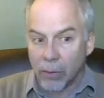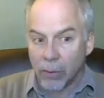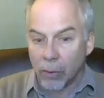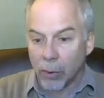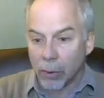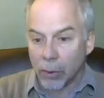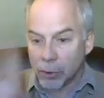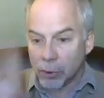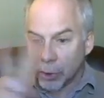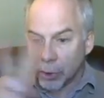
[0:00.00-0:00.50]

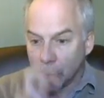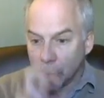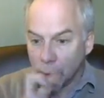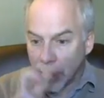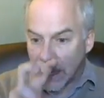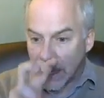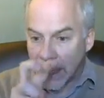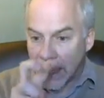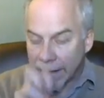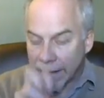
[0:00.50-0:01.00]
or
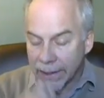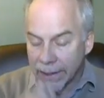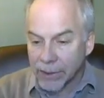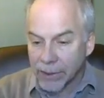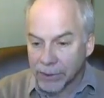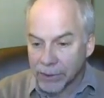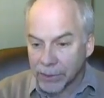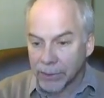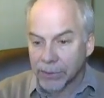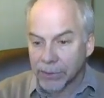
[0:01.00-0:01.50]
two odd
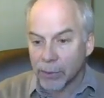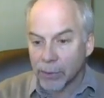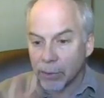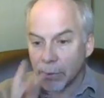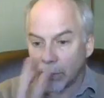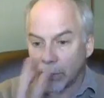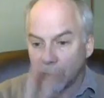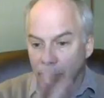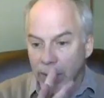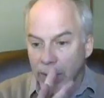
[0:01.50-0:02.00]
integers,
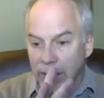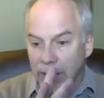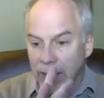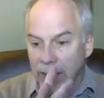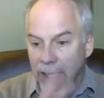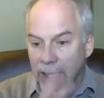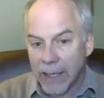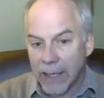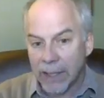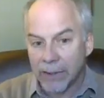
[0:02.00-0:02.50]
or three
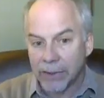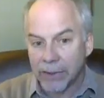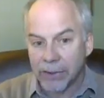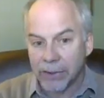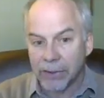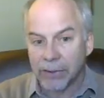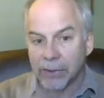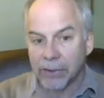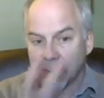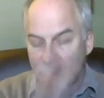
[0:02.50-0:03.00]
odd
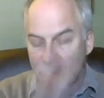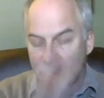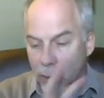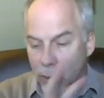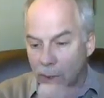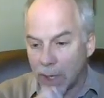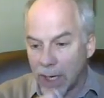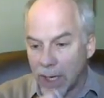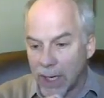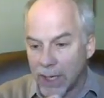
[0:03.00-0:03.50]
integers, or
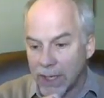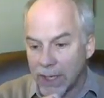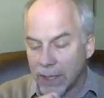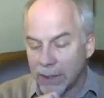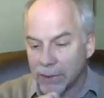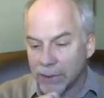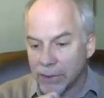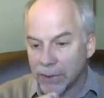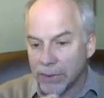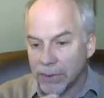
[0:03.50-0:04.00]
four odd
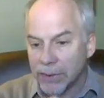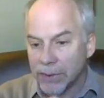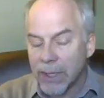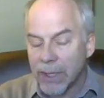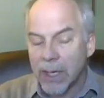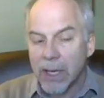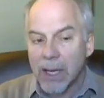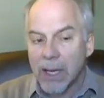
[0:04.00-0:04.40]
integers,